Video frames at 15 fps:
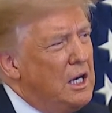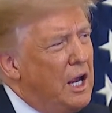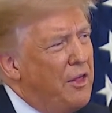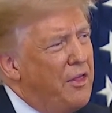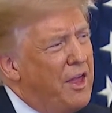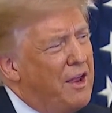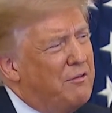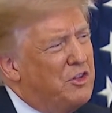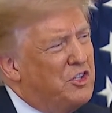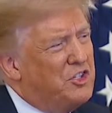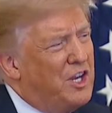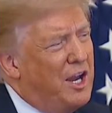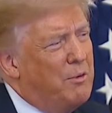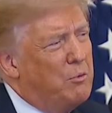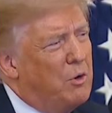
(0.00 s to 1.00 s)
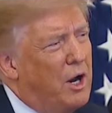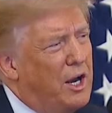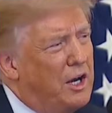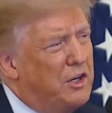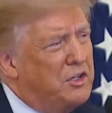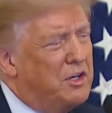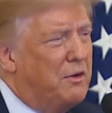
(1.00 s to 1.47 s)
and they have the same
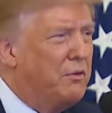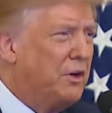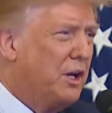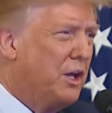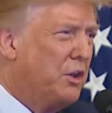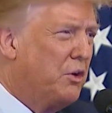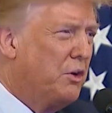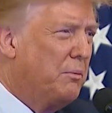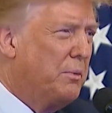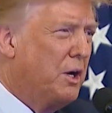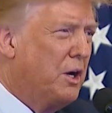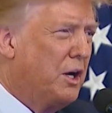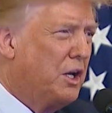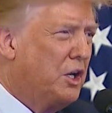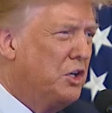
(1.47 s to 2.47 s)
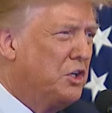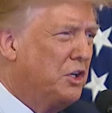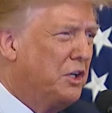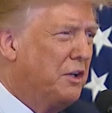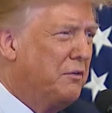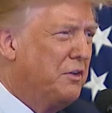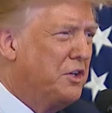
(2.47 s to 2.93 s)
right as every other American to
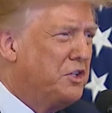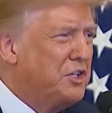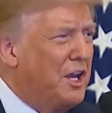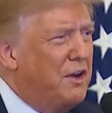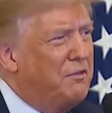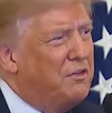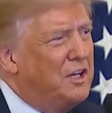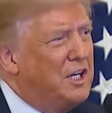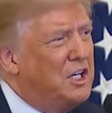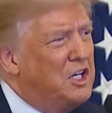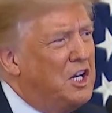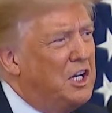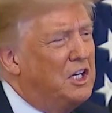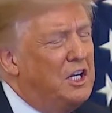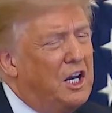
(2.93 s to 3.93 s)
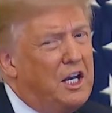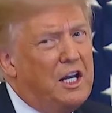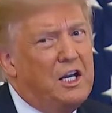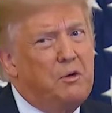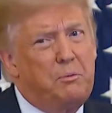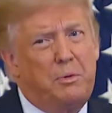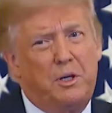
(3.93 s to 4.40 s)
live in safety,
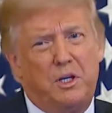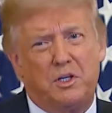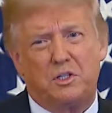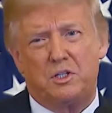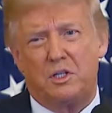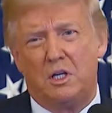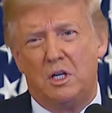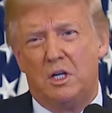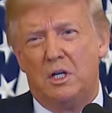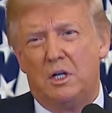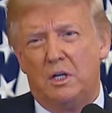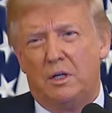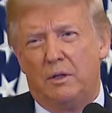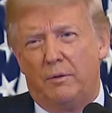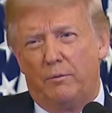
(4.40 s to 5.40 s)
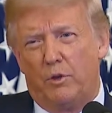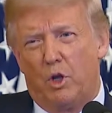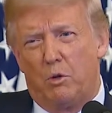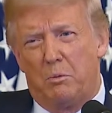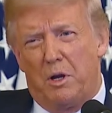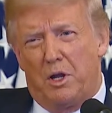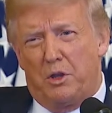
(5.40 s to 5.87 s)
dignity, and peace.
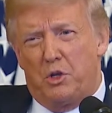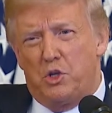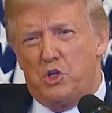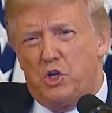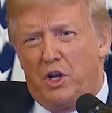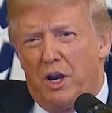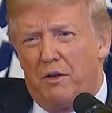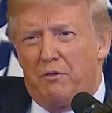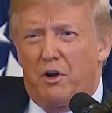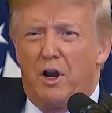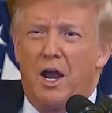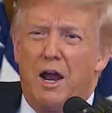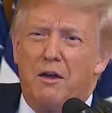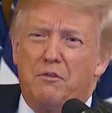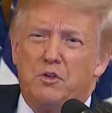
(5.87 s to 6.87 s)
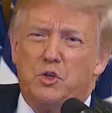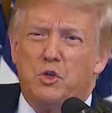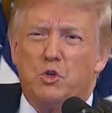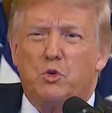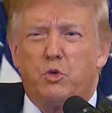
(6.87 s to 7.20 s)
No mother should ever have to